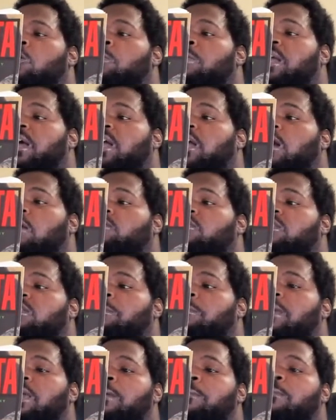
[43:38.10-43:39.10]
When I covered
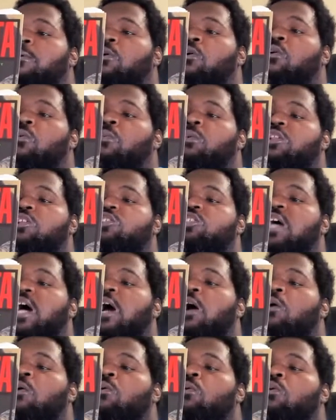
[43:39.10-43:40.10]
the peephole with a
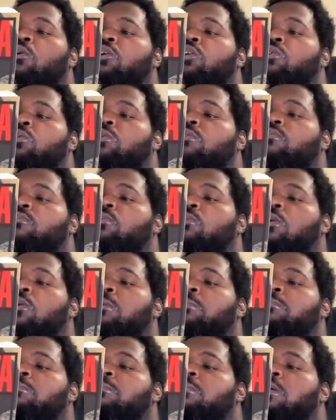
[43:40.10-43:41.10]
towel or a
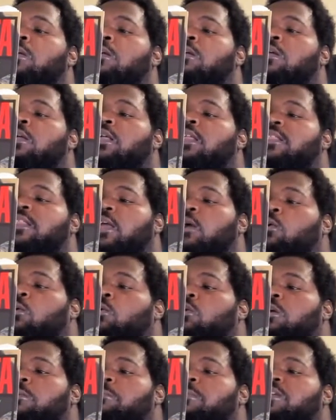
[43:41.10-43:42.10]
uniform, they
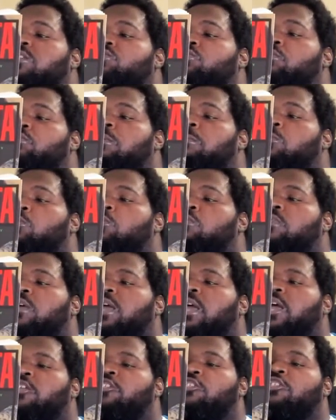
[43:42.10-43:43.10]
ordered me to remove
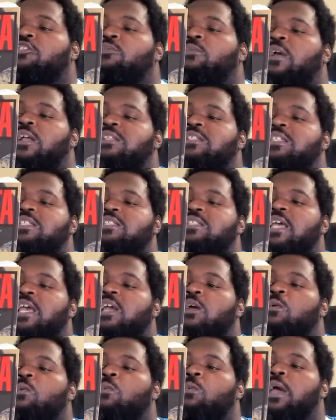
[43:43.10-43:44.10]
it and threatened to
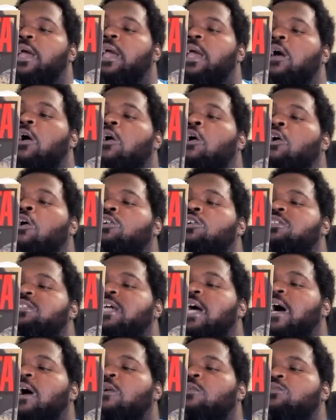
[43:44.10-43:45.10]
take away all
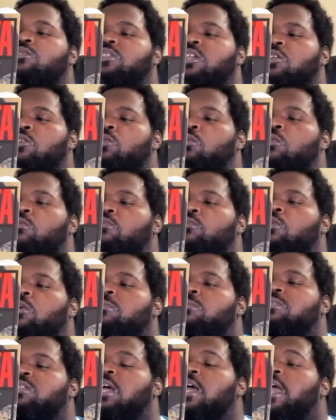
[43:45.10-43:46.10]
towels and
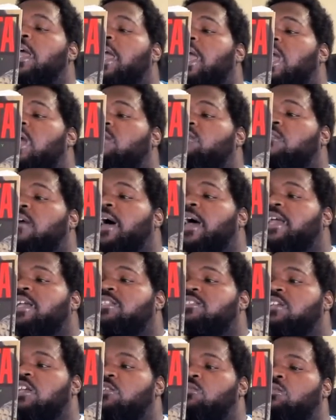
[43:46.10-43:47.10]
uniforms if I
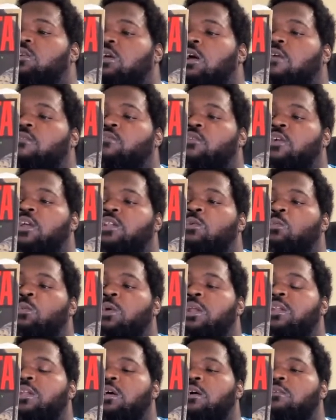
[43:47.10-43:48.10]
continued covering the
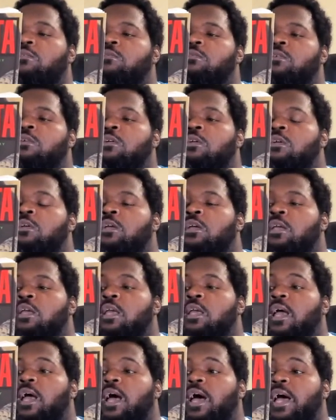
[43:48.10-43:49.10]
window.
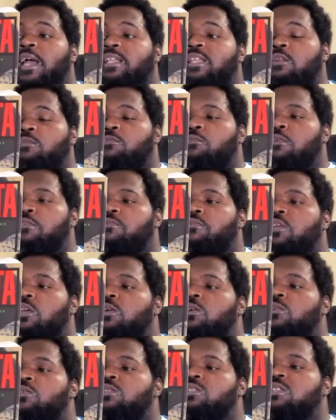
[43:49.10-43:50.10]
I didn't
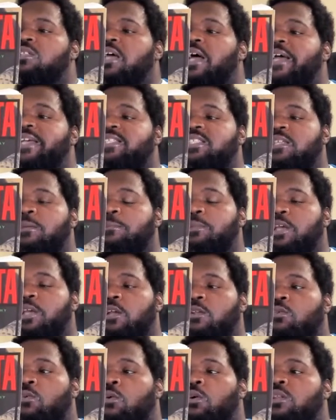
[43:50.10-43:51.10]
refuse, I simply
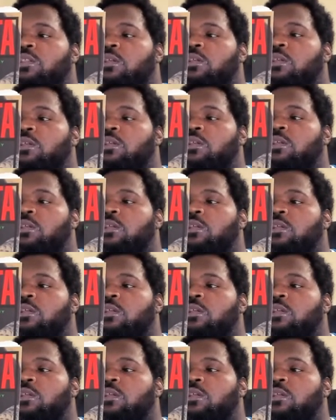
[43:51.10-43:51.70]
ignored them.